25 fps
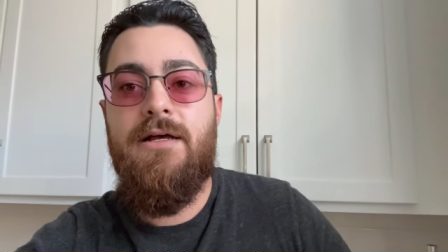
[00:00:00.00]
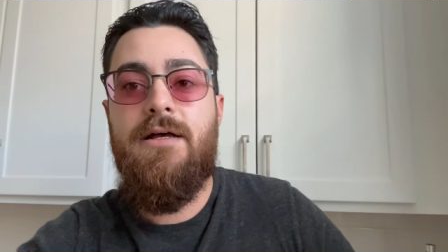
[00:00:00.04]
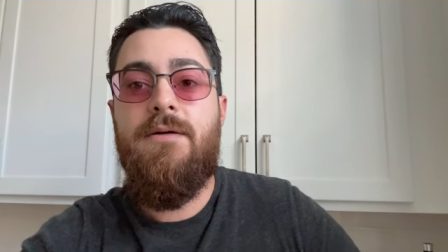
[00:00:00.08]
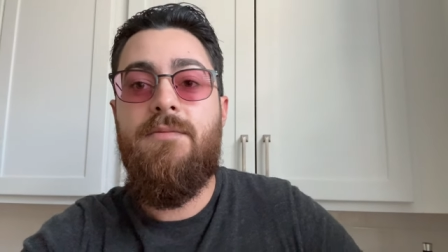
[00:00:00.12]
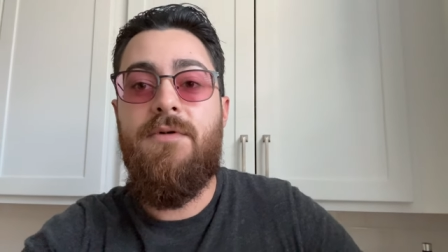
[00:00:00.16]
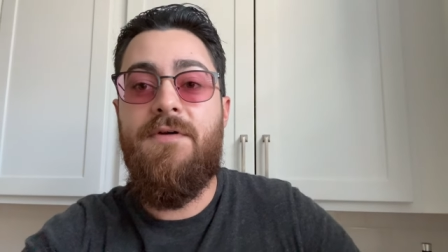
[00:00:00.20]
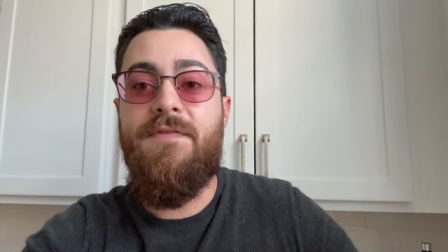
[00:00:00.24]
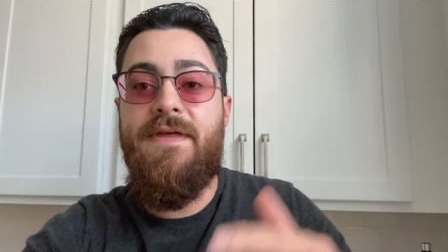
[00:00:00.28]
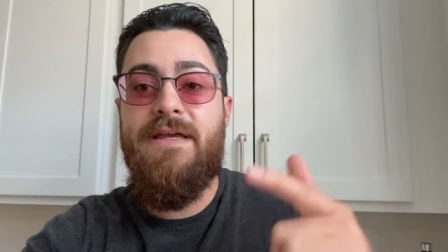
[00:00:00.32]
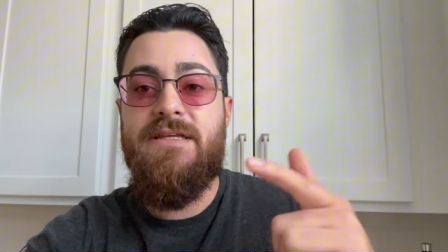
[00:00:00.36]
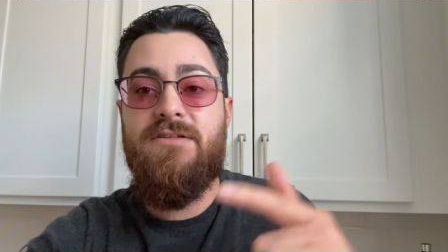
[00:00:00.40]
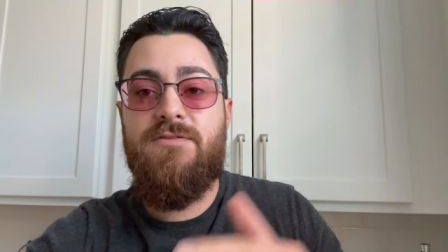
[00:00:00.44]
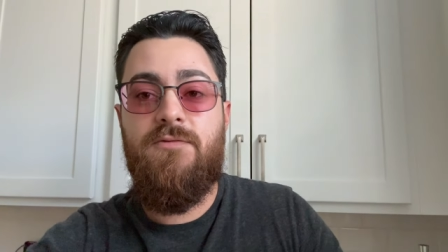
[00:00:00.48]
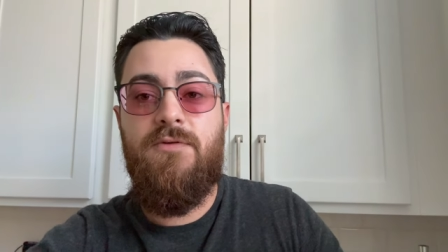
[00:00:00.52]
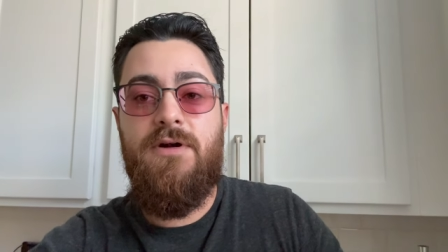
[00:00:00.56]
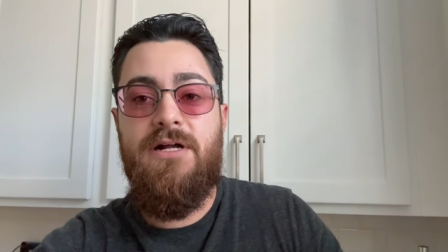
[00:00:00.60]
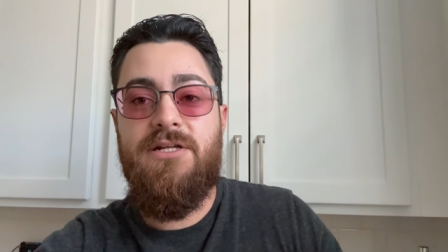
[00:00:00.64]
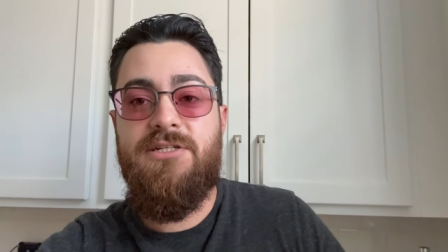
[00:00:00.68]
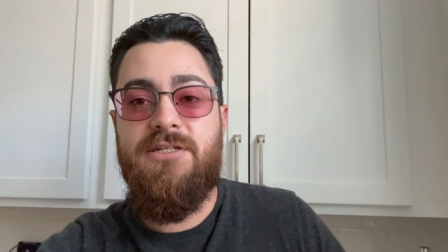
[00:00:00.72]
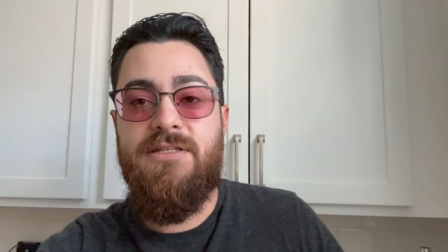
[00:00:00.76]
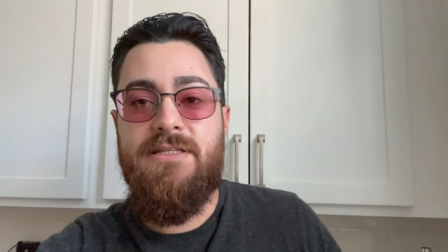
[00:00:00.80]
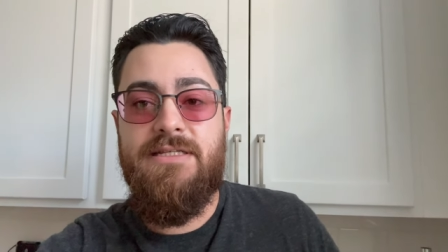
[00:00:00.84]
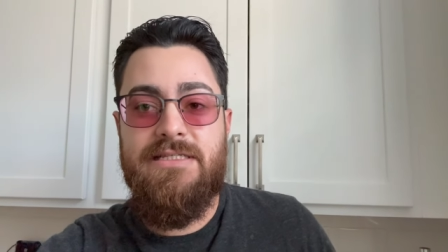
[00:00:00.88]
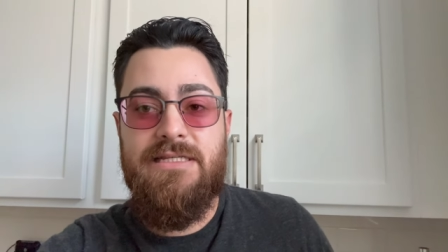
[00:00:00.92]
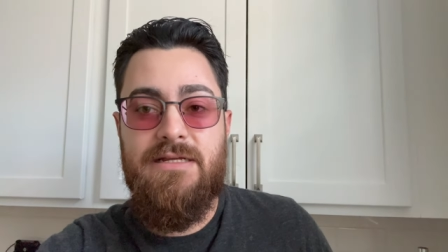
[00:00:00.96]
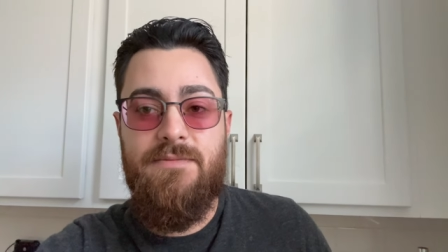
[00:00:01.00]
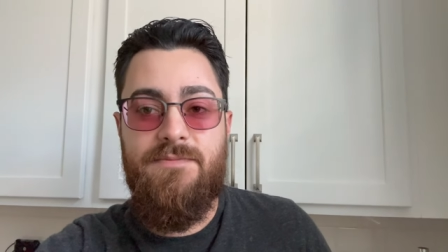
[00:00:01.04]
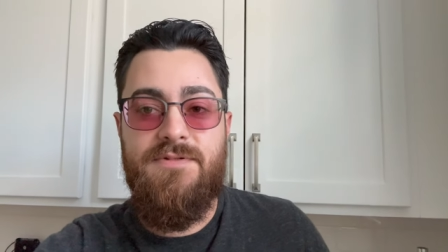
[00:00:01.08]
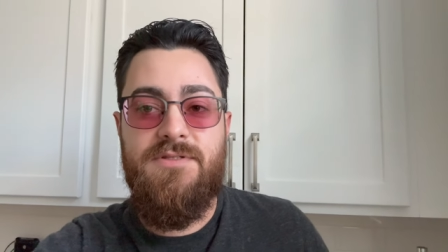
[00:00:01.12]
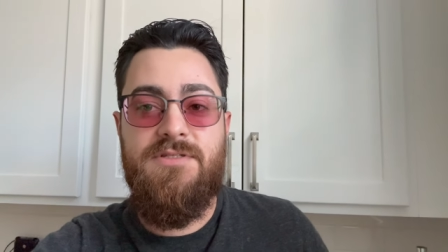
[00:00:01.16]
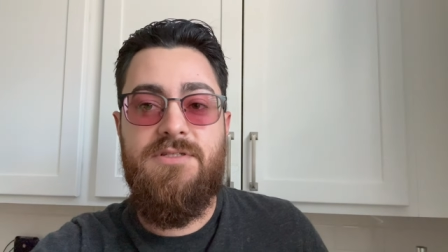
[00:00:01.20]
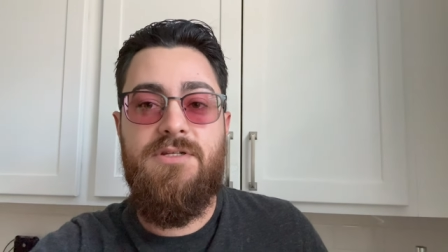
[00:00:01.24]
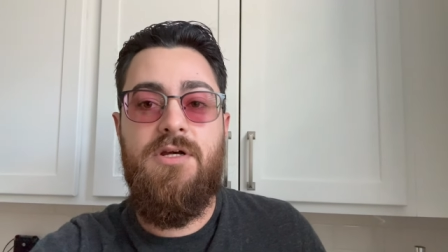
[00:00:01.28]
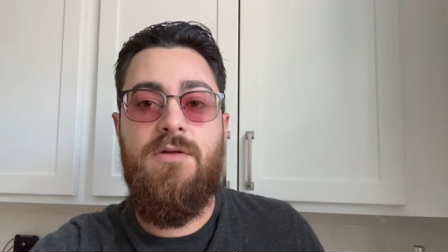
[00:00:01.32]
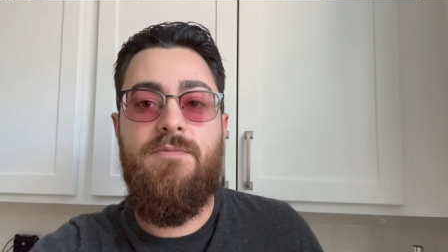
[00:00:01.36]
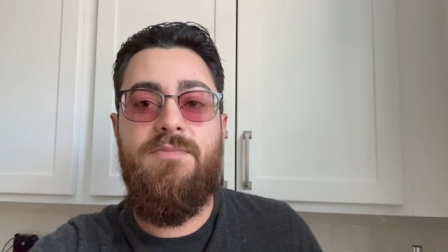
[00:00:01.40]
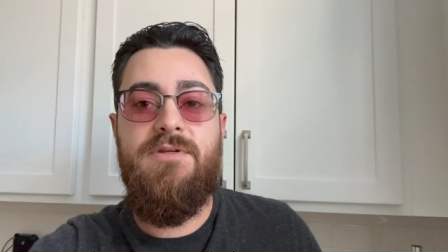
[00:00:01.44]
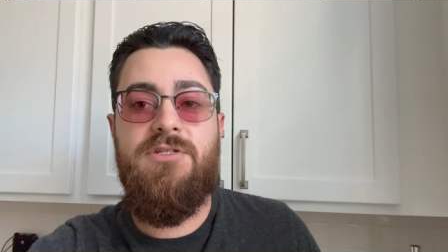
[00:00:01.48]
But thanks for watching this
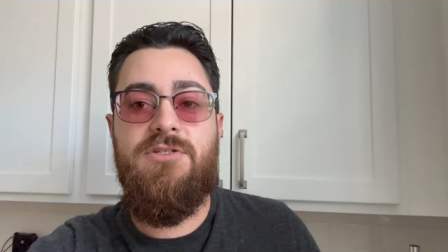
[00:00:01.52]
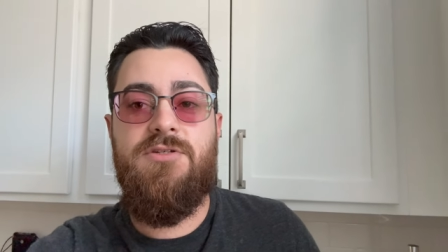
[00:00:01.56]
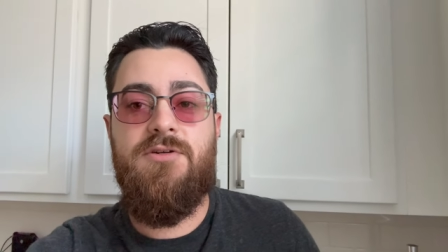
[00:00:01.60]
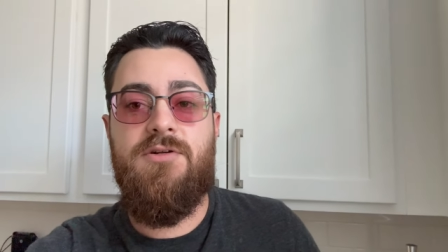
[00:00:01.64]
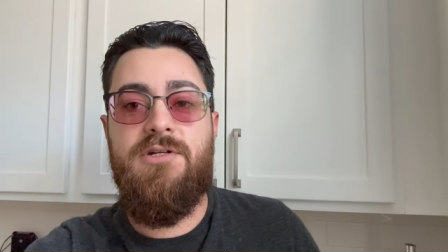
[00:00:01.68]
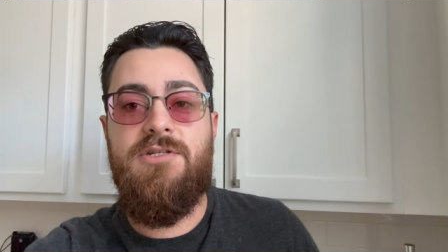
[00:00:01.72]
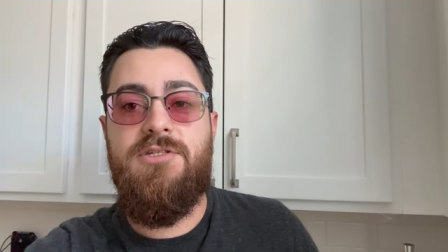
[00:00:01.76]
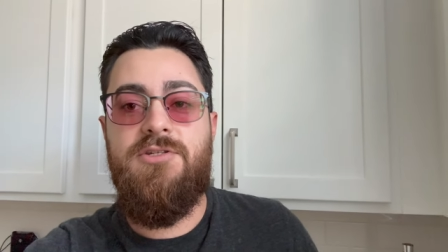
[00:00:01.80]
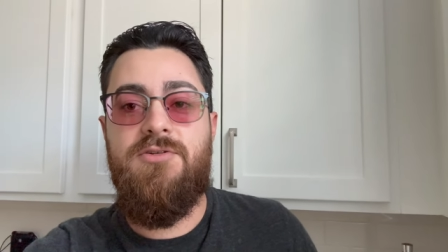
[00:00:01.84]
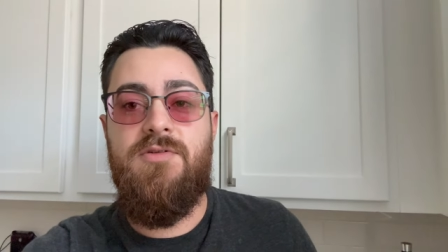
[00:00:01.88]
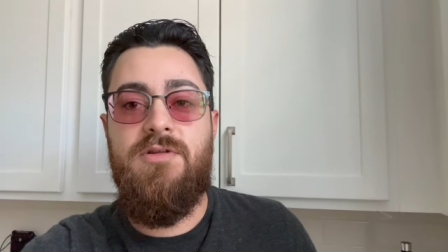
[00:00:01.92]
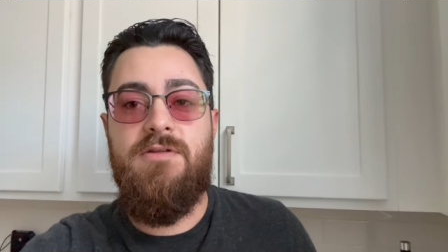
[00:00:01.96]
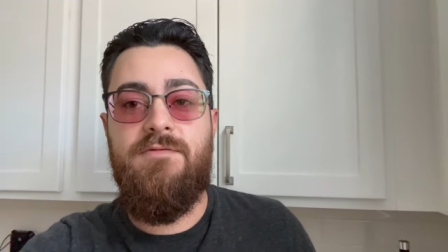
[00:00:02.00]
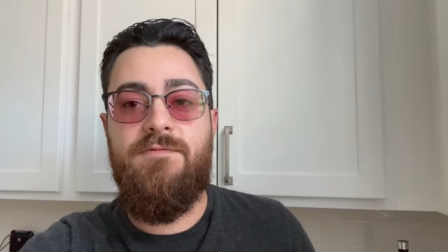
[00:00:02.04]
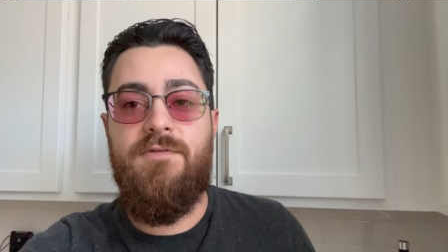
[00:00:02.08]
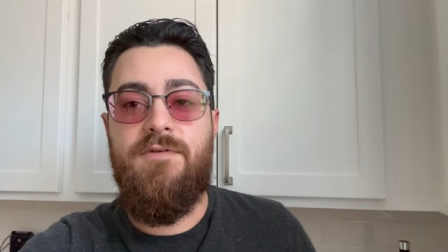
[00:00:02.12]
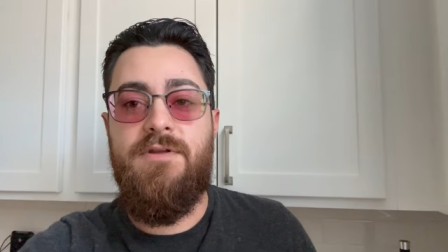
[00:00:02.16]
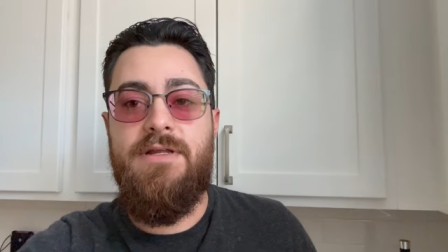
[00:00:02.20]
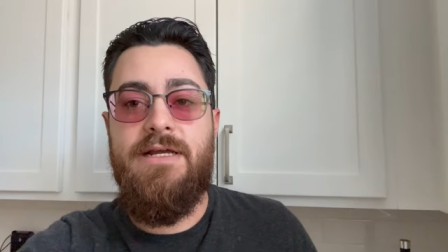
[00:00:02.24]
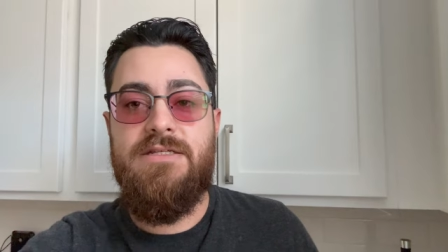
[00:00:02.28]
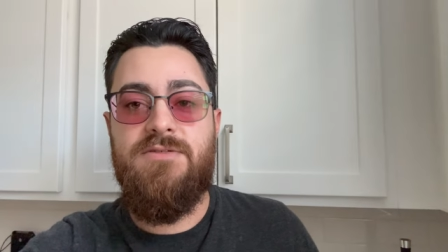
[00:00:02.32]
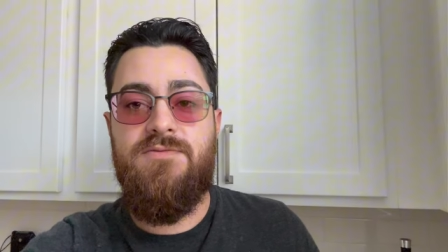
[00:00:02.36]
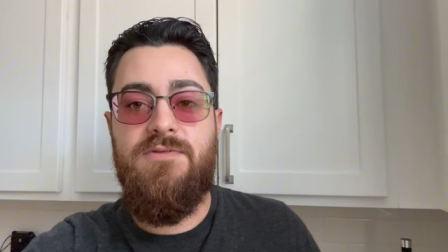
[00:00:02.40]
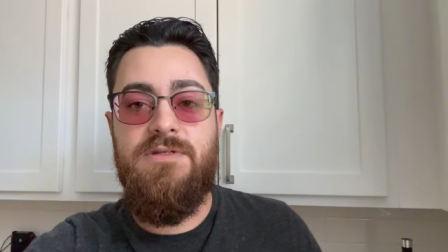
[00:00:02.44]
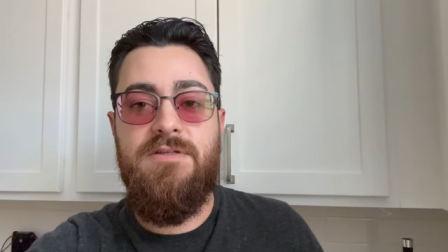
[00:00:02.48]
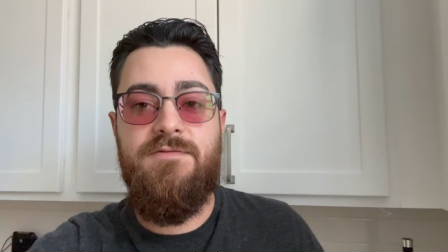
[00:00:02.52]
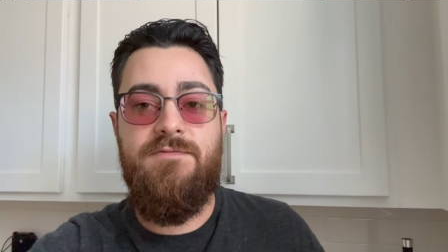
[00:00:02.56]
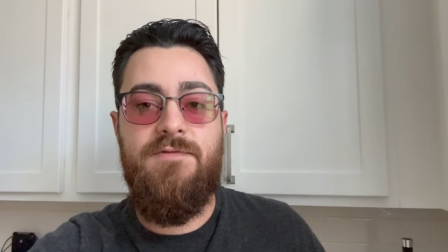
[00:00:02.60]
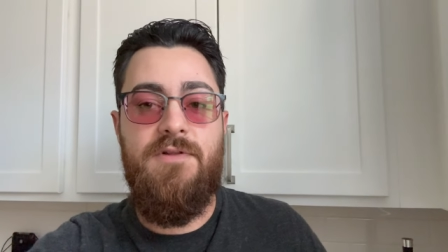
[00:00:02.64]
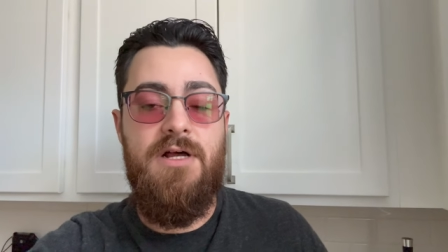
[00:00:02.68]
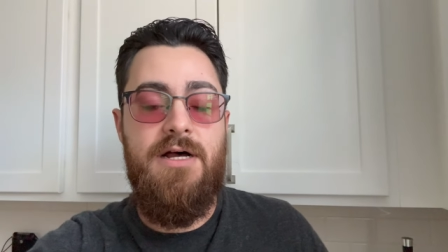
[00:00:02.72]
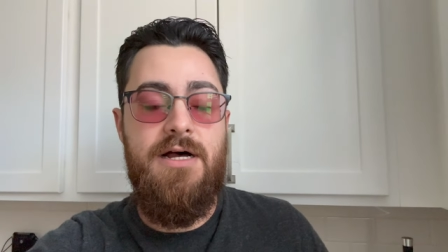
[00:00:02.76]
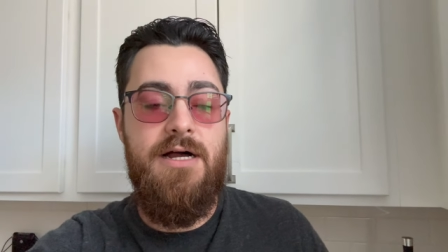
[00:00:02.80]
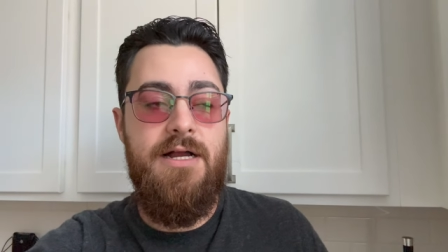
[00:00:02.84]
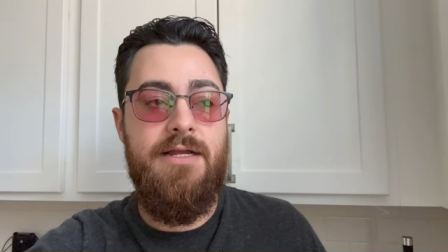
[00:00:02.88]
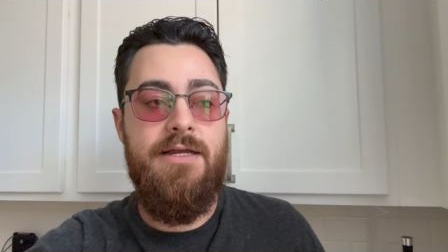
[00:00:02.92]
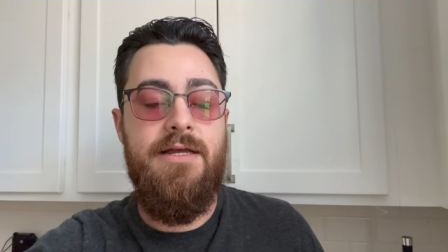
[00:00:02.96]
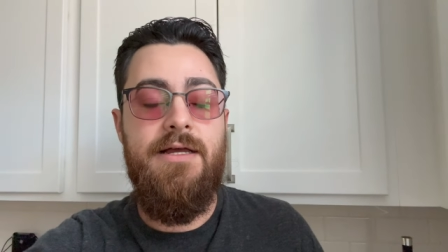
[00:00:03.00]
episode. Be sure to tune in for next week's
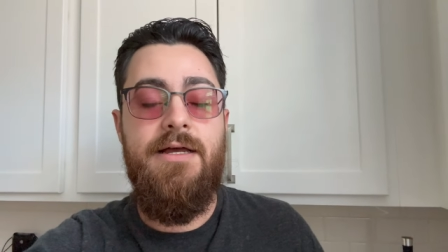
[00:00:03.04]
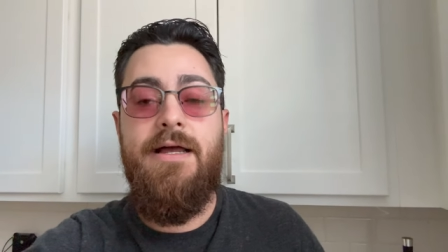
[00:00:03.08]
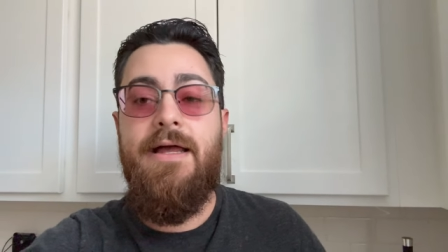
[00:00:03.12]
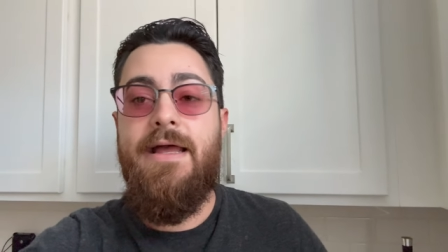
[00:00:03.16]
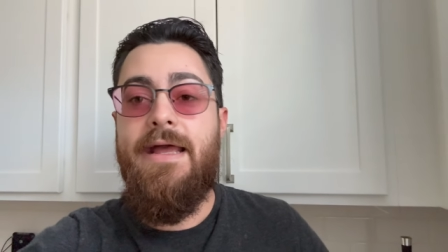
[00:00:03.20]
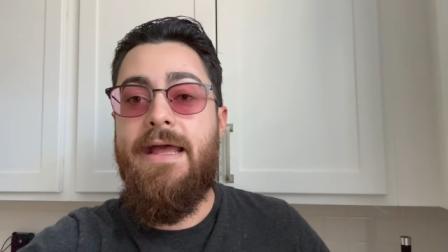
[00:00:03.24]
vlog